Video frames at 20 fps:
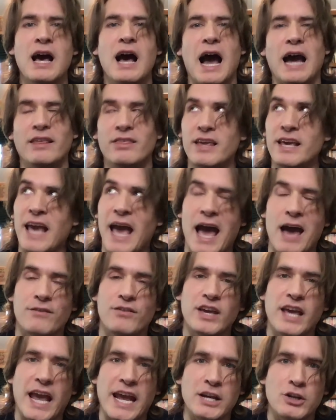I think
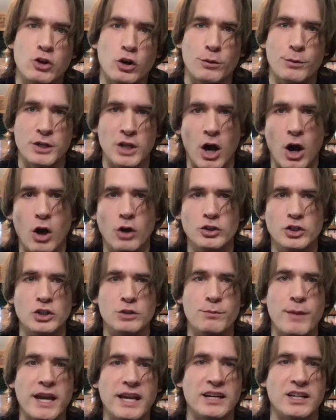having a dermatologist
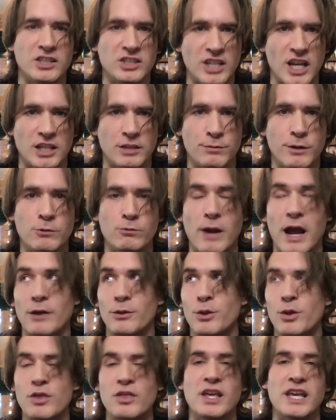make an assessment rather
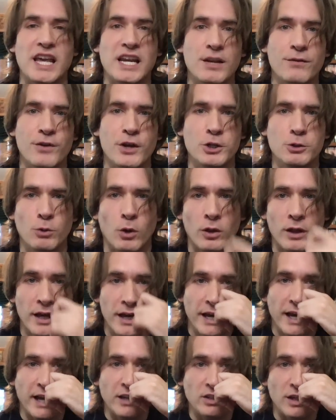than the individual
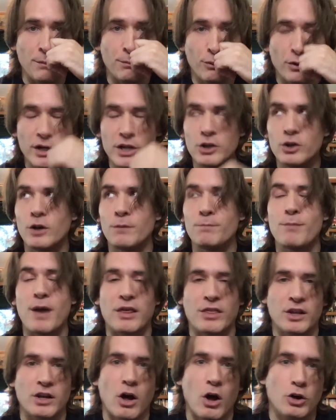is a pretty good
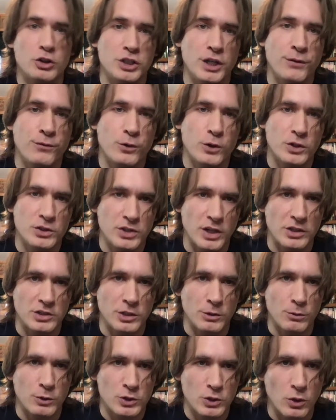methodology for assessing
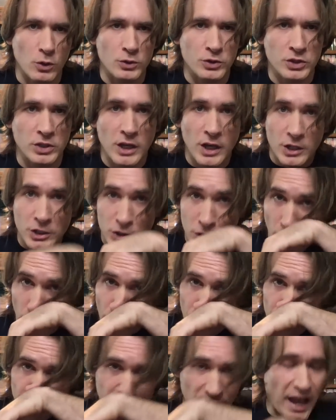results.
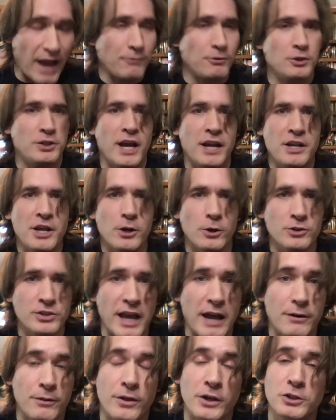So, after 10 years, how
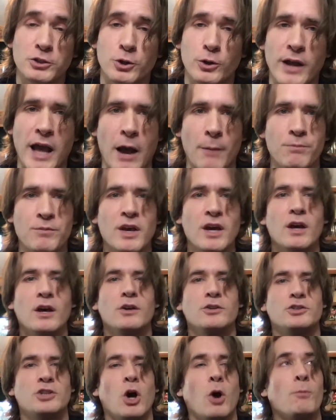did things turn out?
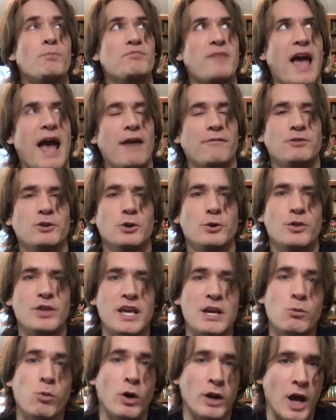So, after the
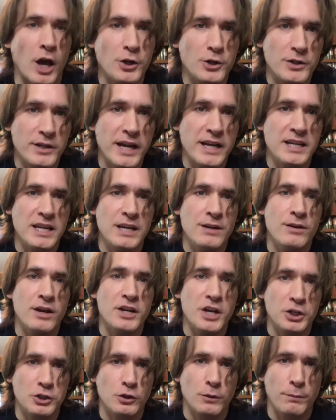118
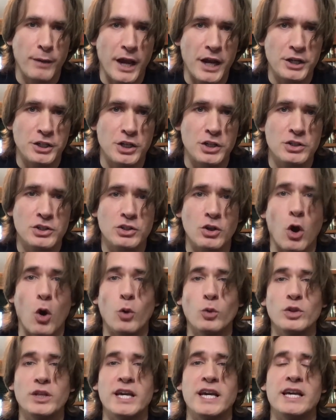initial patients,
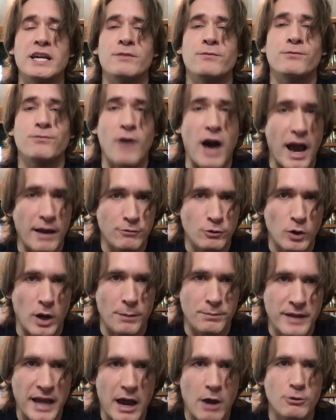only 5
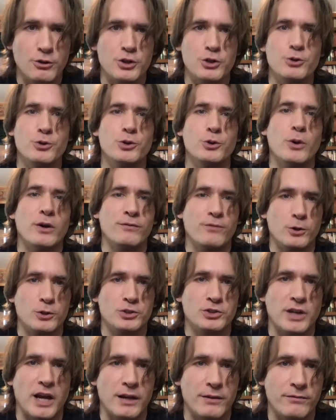dropped out due to adverse
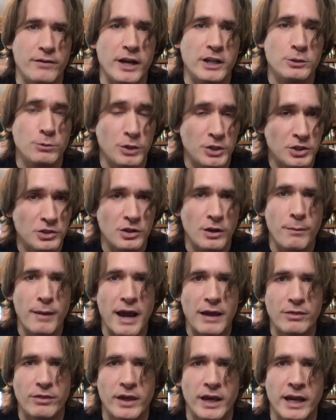side effects, which isn't a
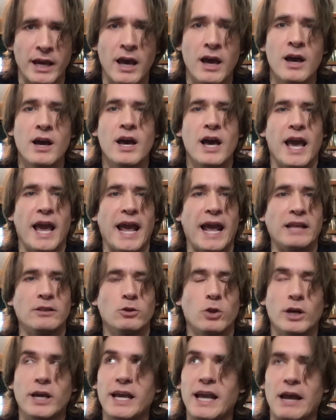bad thing. And
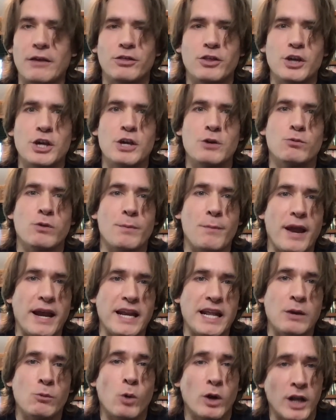looking at the
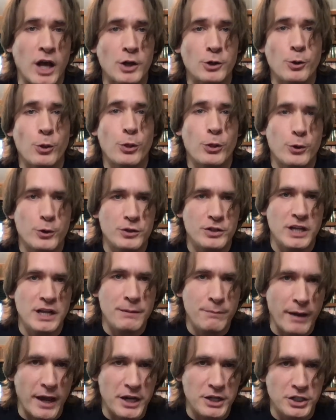remaining 113
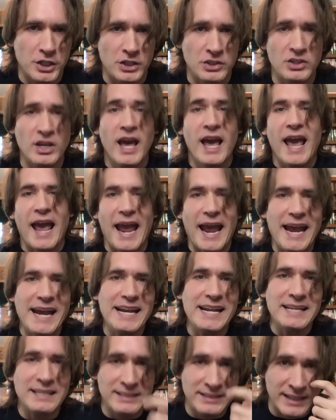patients,
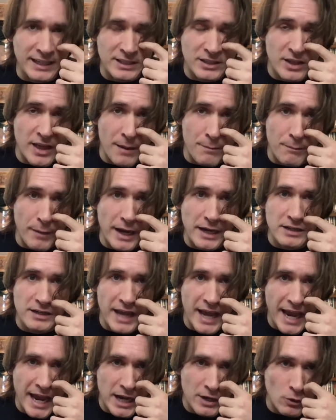86 of them
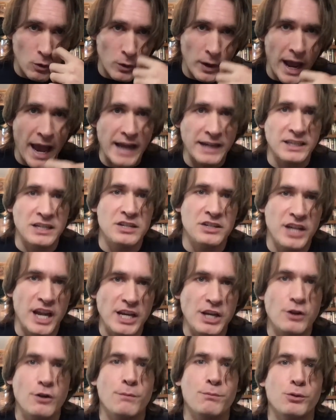maintained or had
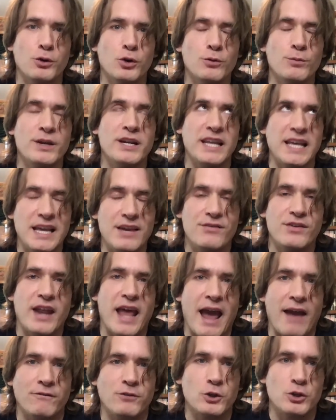continued improvement even
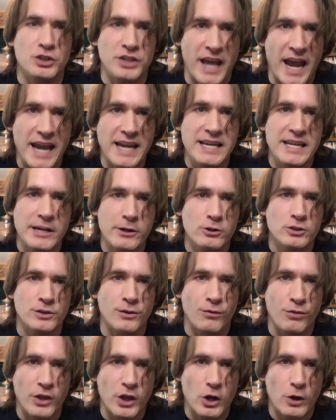after 10 years of
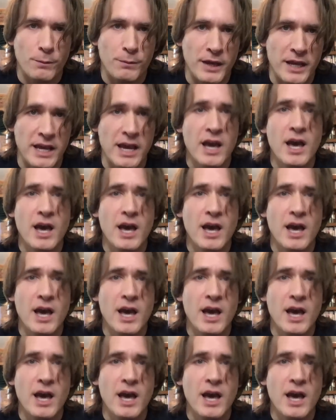therapy,